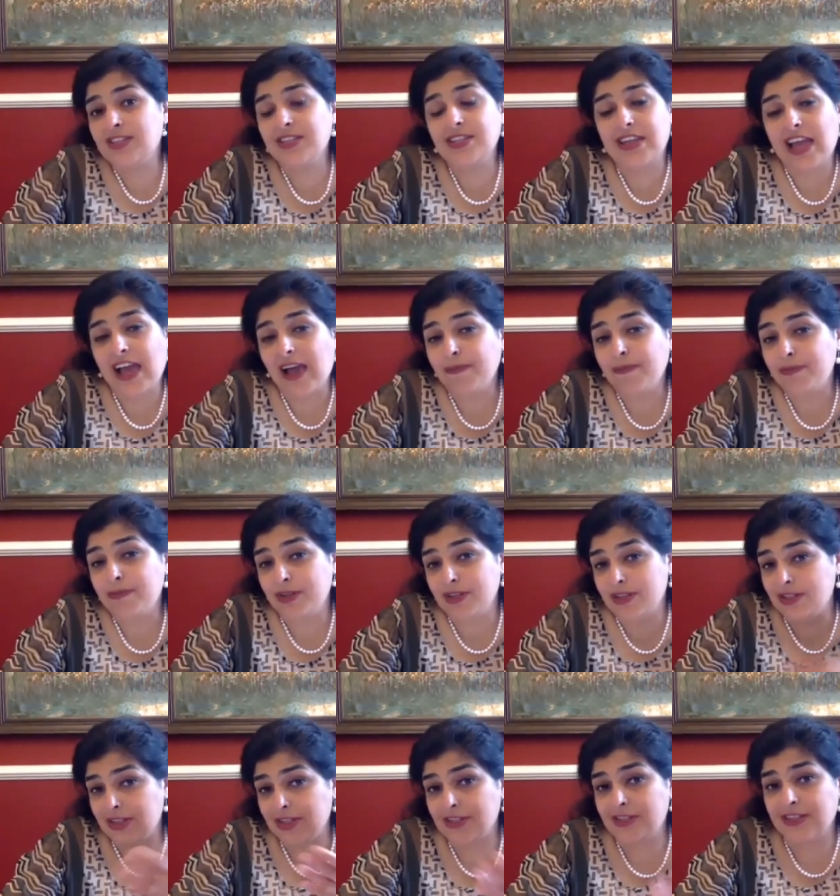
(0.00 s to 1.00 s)
it
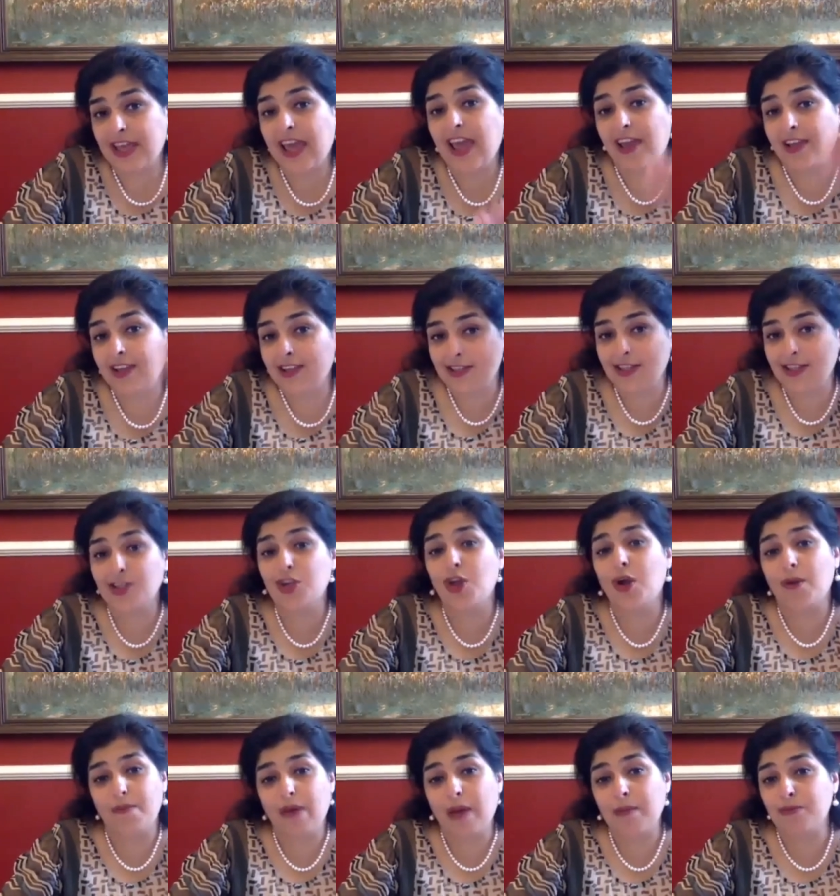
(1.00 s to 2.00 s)
happens it's there it's in
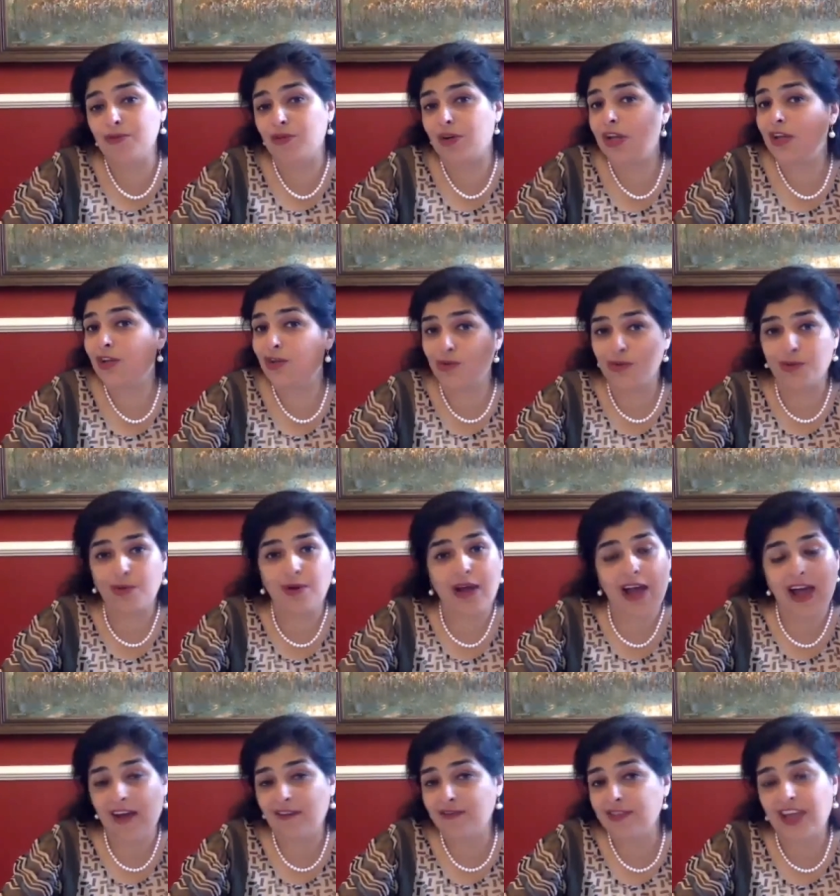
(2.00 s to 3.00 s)
your memory you
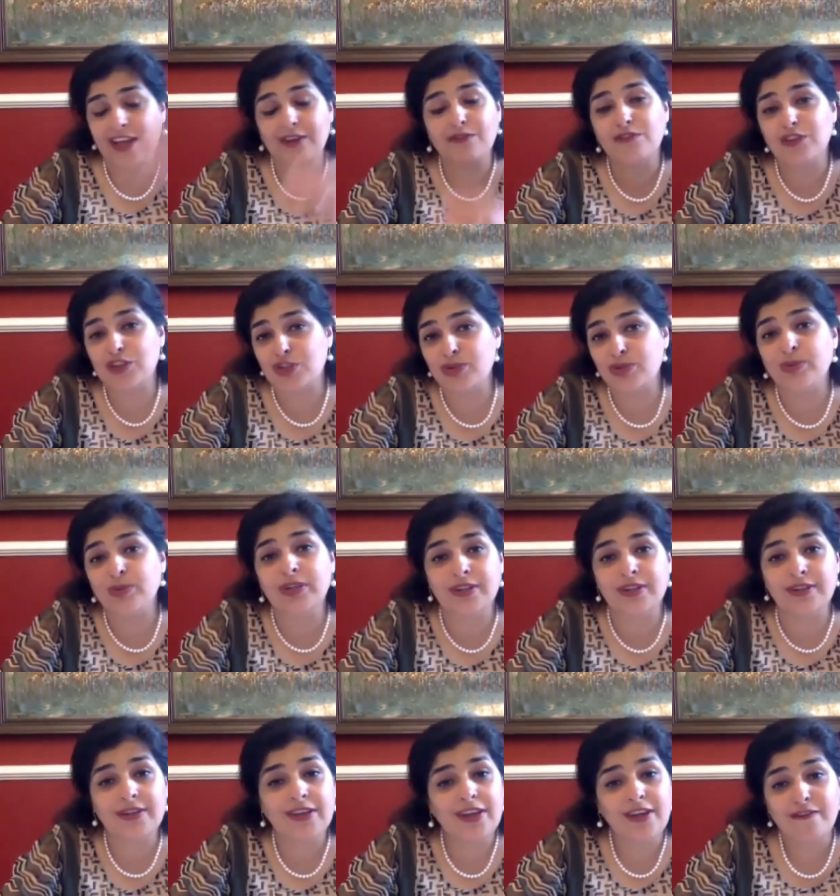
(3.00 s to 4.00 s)
have that
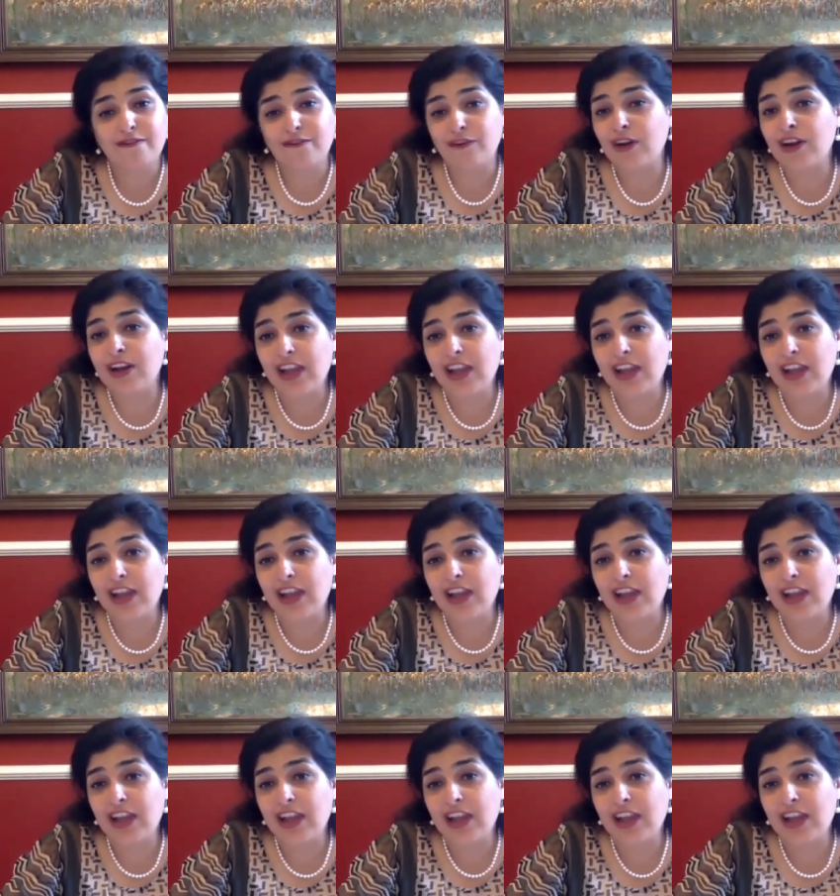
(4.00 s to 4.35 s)
visual for a